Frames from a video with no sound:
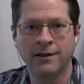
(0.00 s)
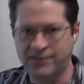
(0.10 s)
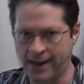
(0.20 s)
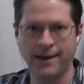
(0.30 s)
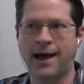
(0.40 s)

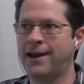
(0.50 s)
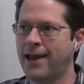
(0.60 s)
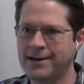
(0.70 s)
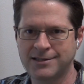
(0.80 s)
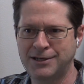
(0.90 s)
Say, I'd
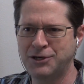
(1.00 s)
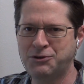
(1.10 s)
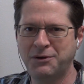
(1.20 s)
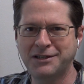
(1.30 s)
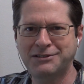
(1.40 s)
like to see a
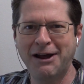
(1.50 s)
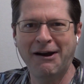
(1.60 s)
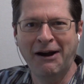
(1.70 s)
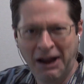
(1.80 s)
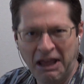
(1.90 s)
shooting
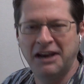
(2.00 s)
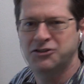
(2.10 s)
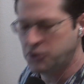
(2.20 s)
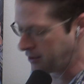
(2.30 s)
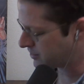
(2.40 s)
star, and a
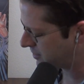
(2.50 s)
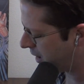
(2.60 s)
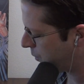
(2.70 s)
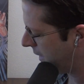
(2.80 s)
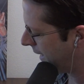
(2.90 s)
shooting
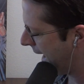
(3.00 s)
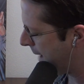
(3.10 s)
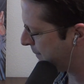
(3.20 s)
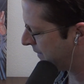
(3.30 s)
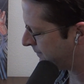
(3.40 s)
star will
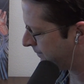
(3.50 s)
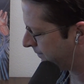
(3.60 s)
happen.